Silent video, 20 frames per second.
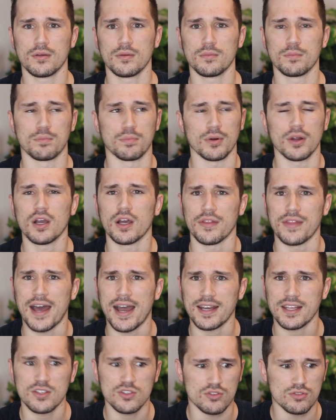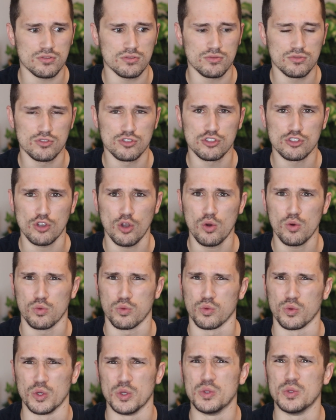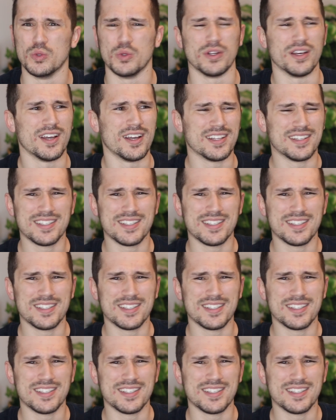bruh, that is so rude.